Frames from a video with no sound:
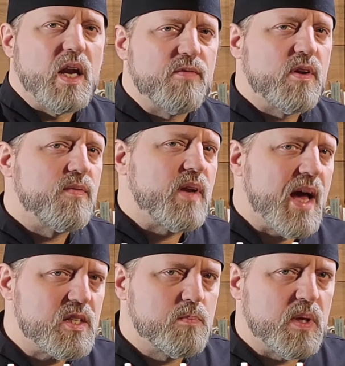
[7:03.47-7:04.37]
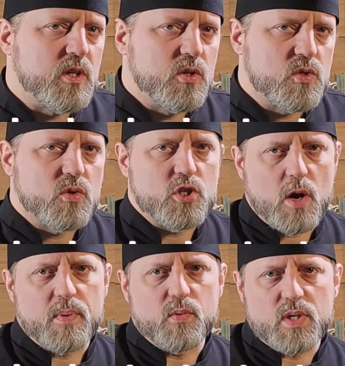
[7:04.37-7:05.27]
And even if it has been used or
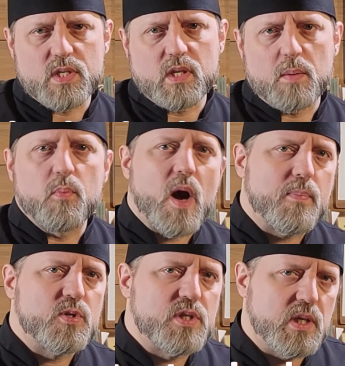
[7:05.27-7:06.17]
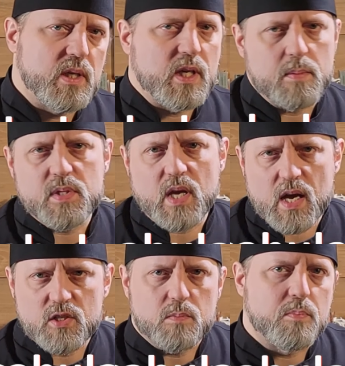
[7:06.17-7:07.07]
sharpened recently, proper steeling keeps the
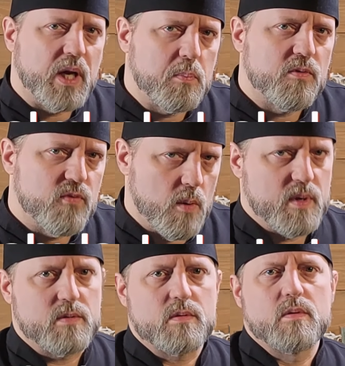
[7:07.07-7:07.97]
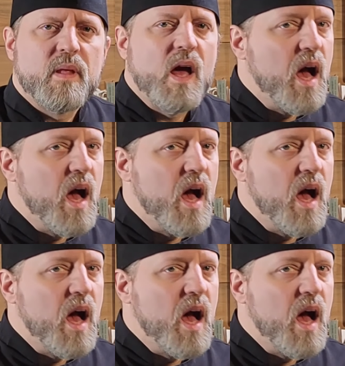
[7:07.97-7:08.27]
edge in peak performance.